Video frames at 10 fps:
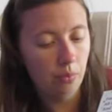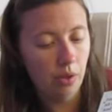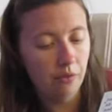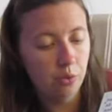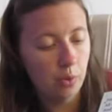
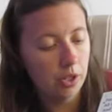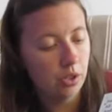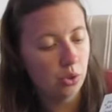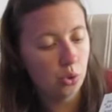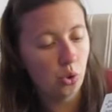one
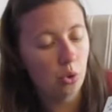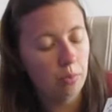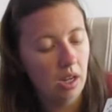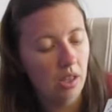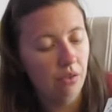dog
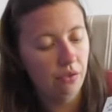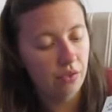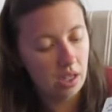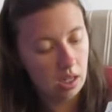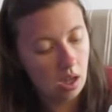breath
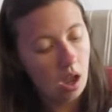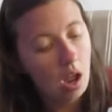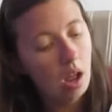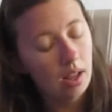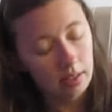free.
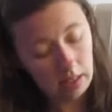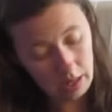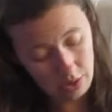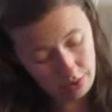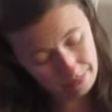
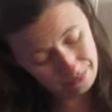Now,